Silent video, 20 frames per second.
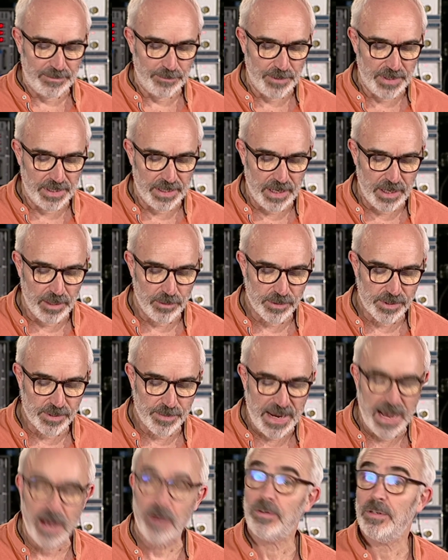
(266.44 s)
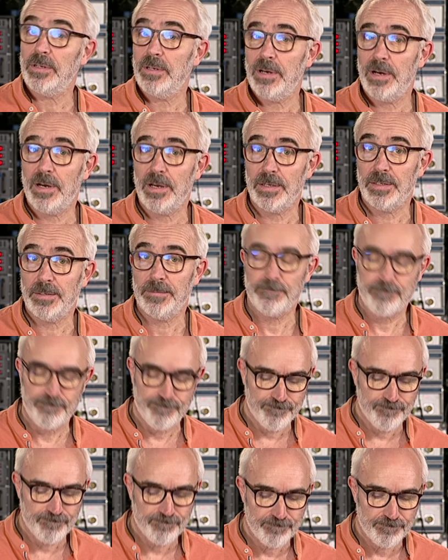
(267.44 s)
when I was about 9.
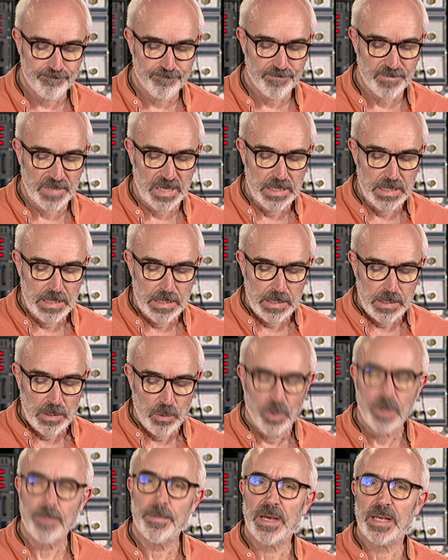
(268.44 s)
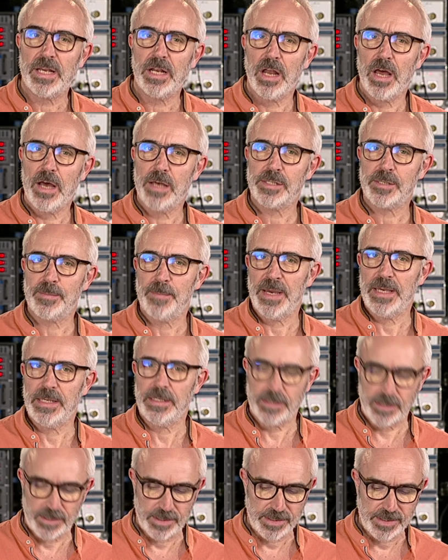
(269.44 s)
One of my
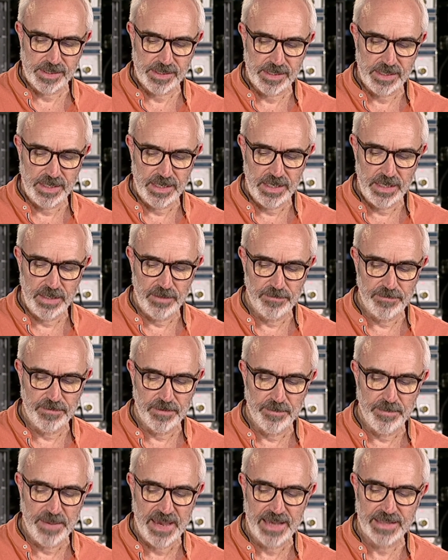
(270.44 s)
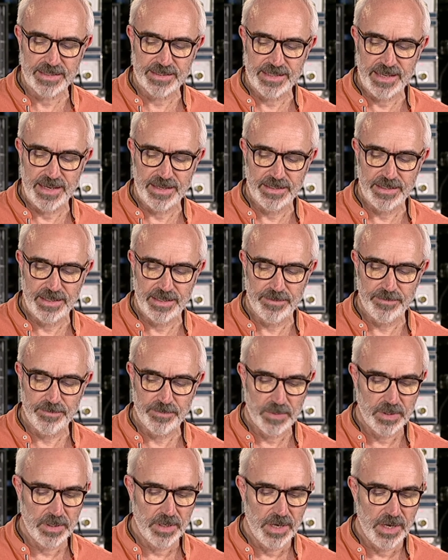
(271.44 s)
classmates, Steve Bertegny,
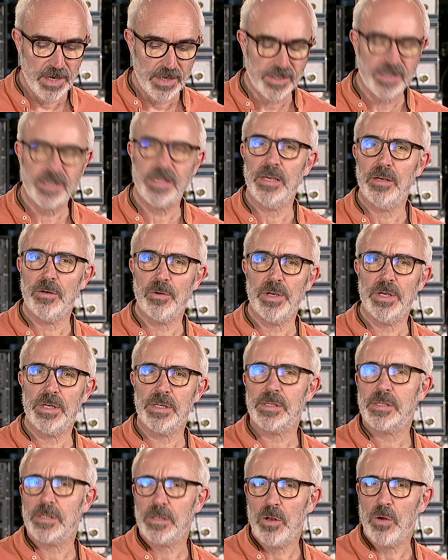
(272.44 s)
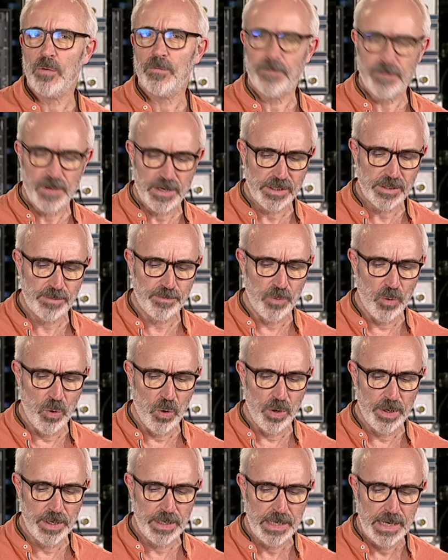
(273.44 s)
a serious, long-faced
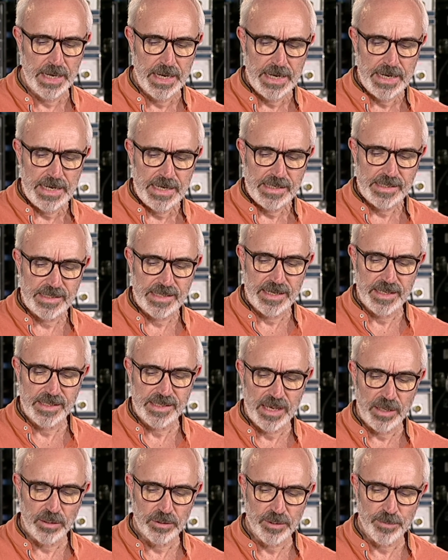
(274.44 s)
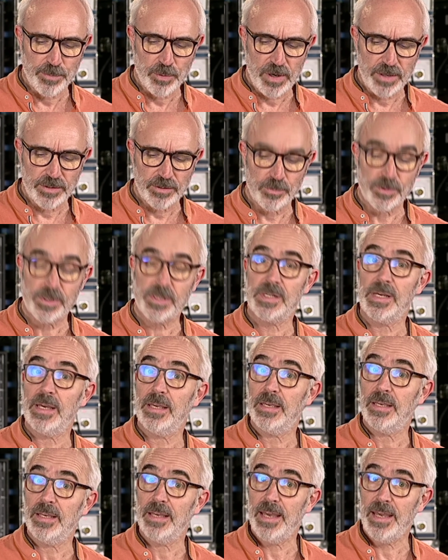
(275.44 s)
boy, said his elder brother was
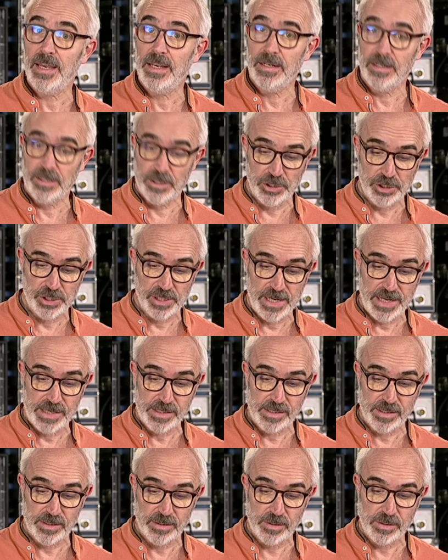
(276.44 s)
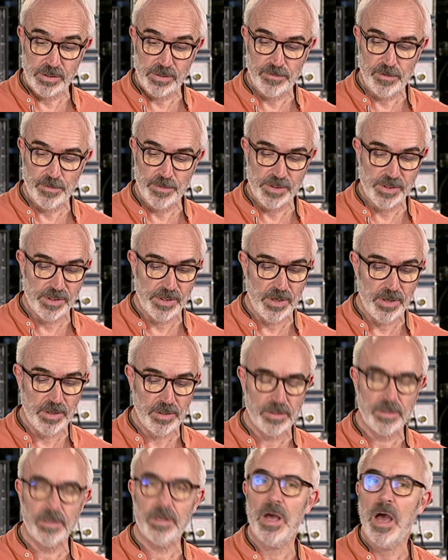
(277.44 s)
taking English lessons from a
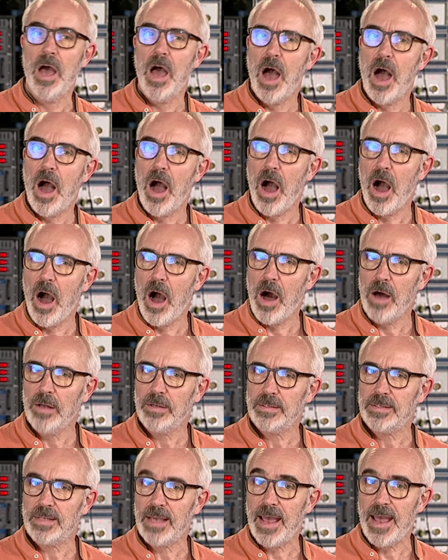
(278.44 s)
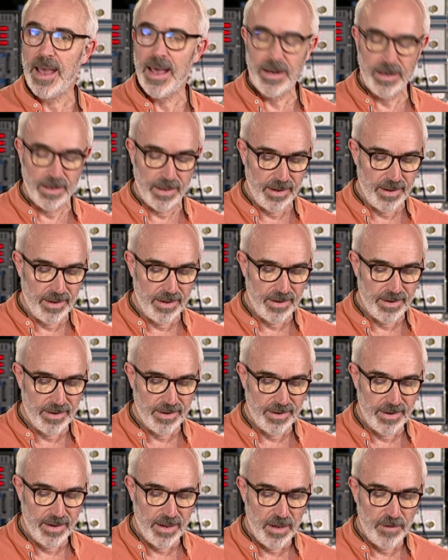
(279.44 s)
certain Aunt Ella
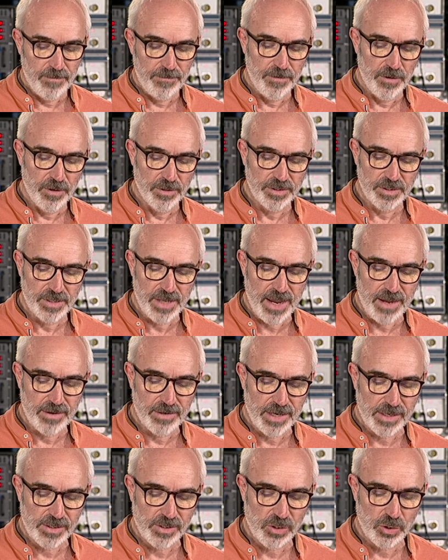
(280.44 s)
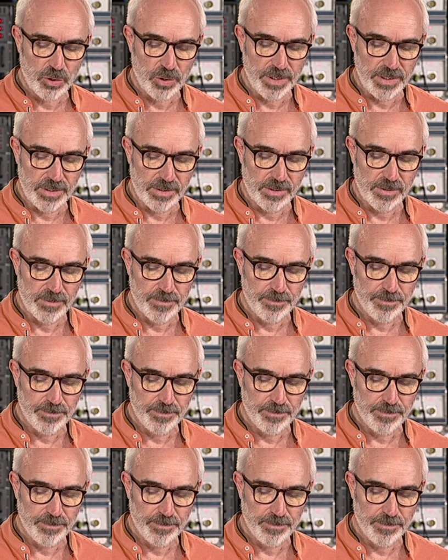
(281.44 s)
further down our street.